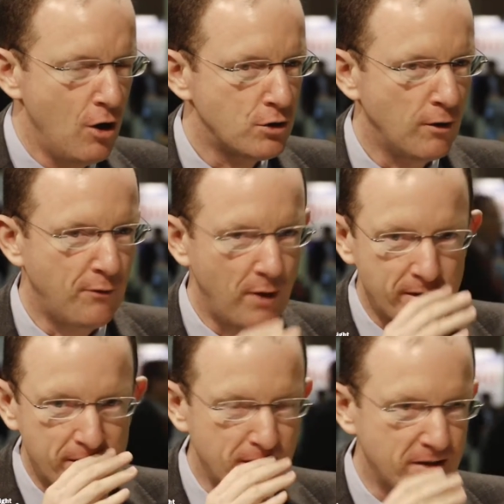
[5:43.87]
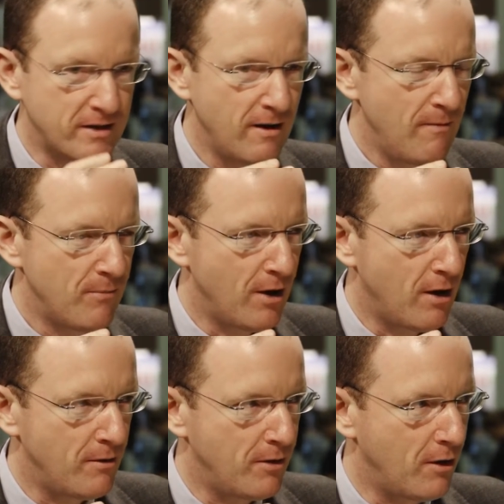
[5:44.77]
So for instance,
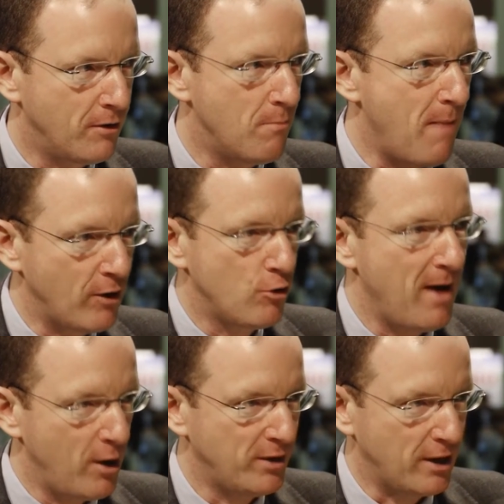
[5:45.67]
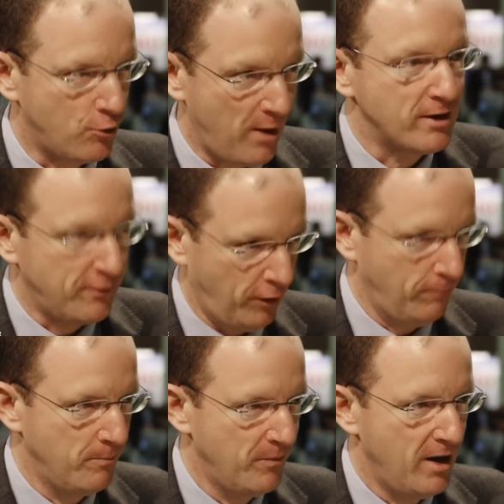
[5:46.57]
the microbiota transfer
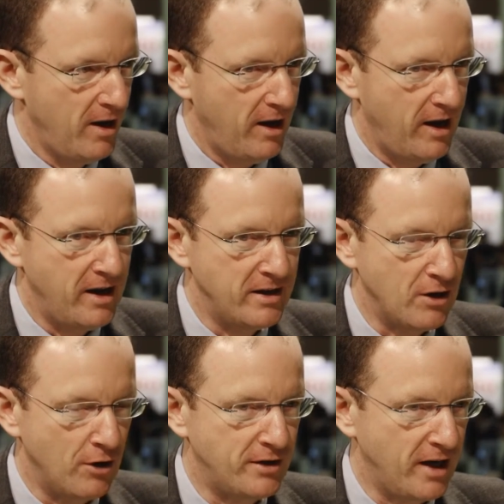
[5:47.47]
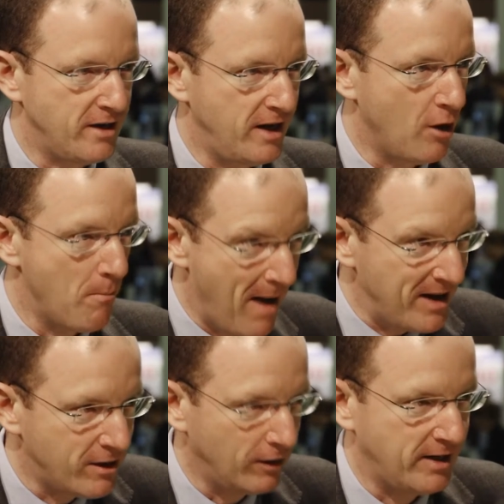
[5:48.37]
is a technique, a
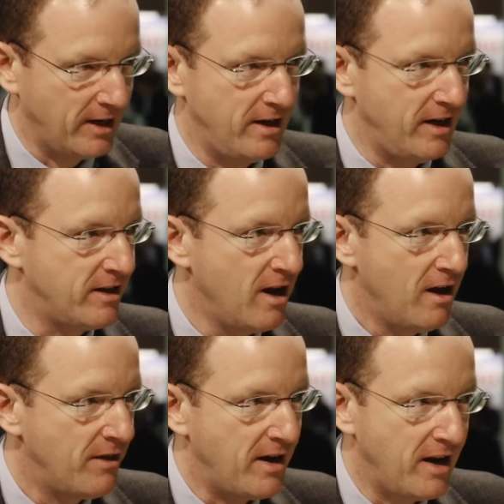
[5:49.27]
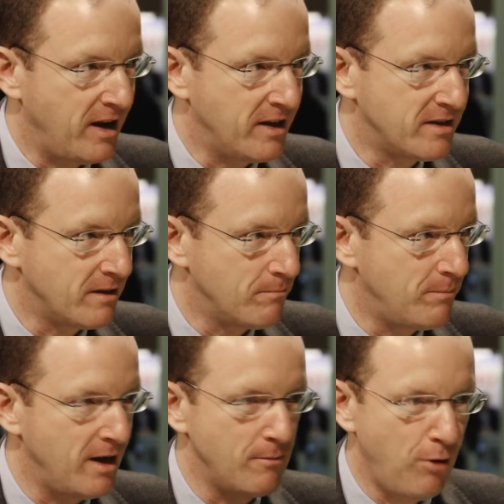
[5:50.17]
medical technique that is
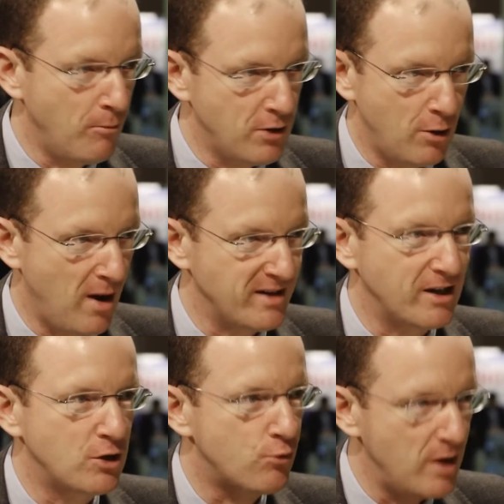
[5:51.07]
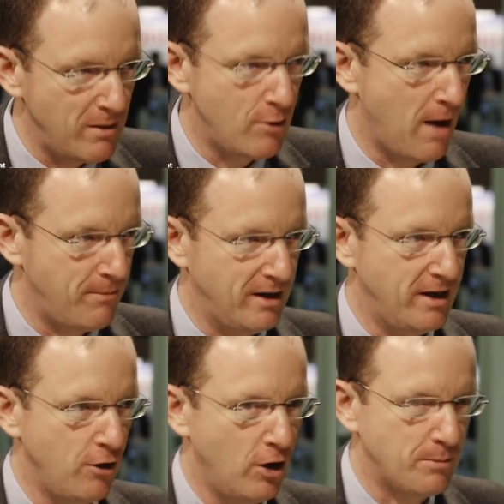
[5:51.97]
being popularized extremely
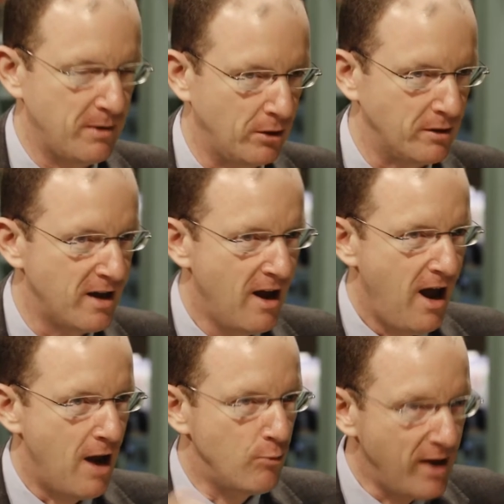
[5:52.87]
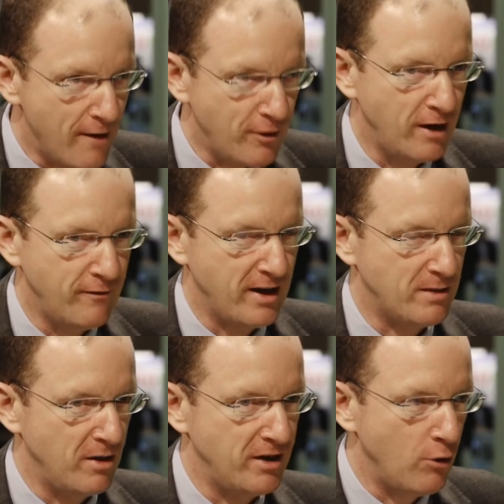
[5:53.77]
rapidly in hospitals. And we have an
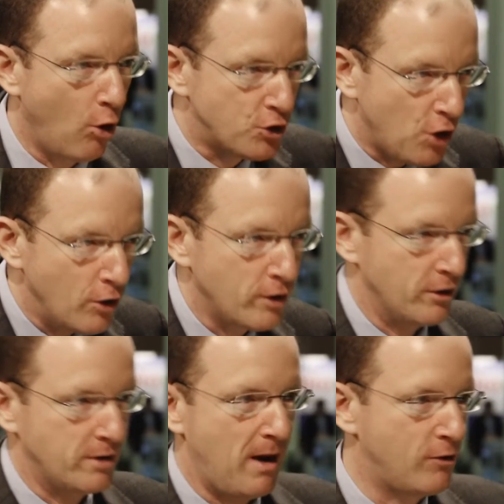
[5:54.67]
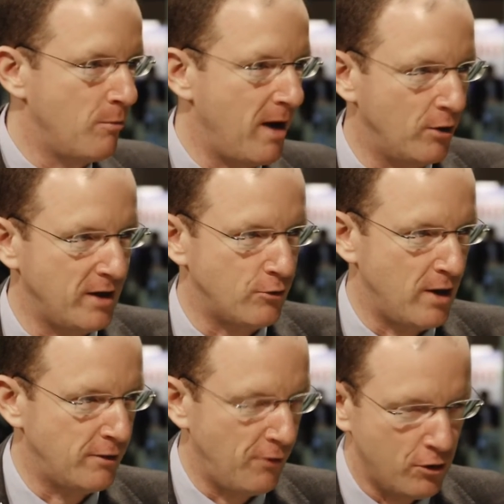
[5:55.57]
investment in autologous microbiota
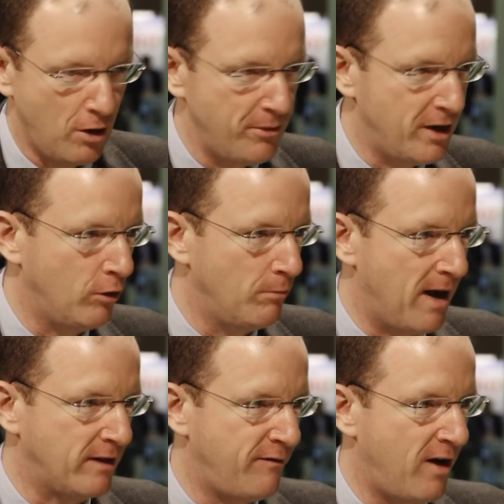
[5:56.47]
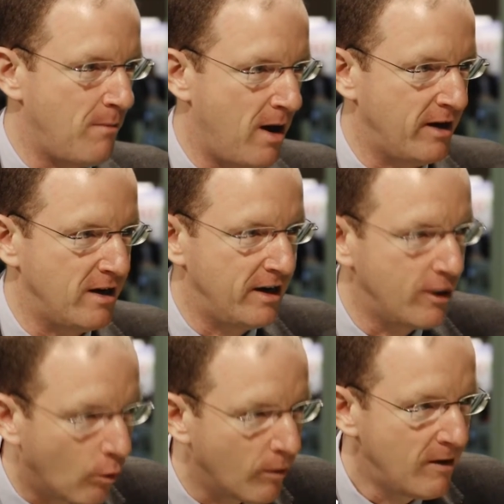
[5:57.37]
transfer, a company called Mat Pharma in
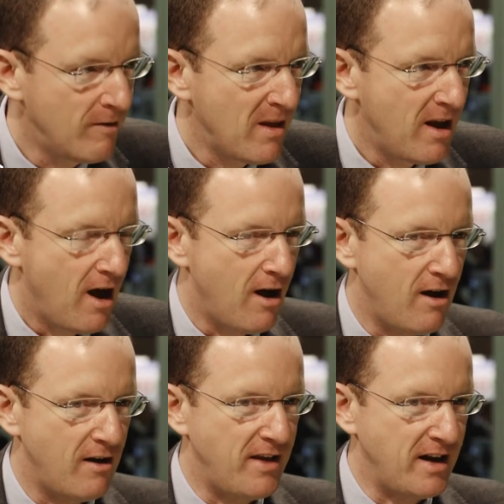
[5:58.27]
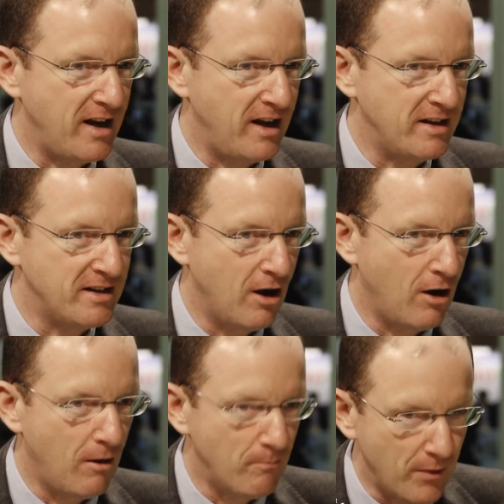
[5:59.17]
Lyon, that is
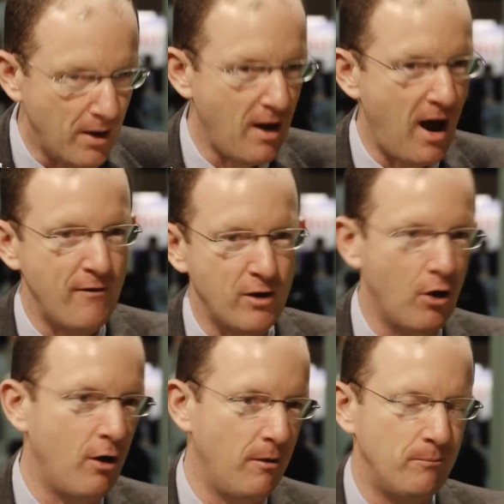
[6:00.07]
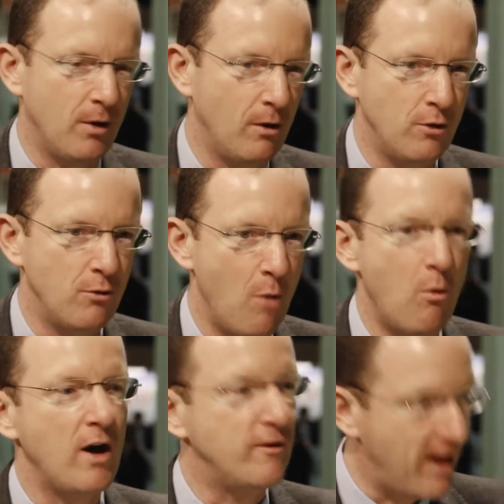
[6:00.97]
having a
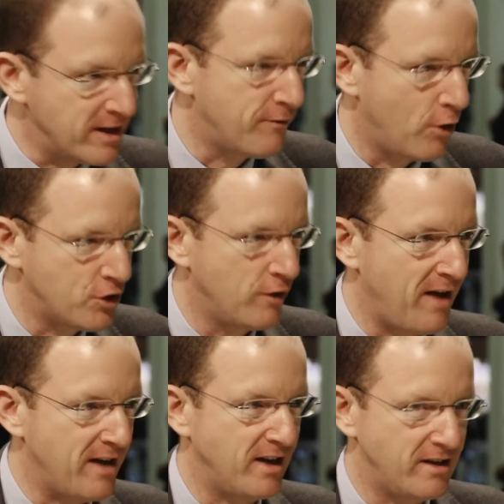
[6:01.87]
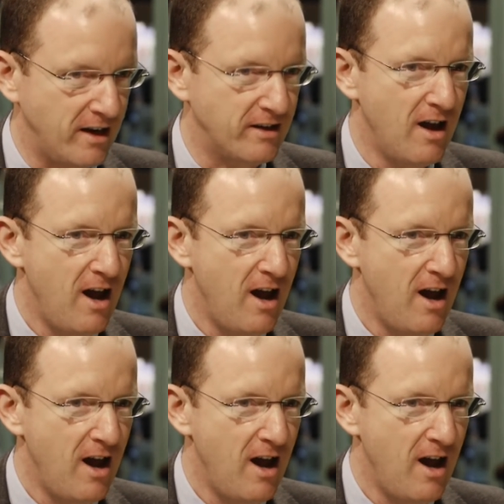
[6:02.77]
more advanced version of that technique.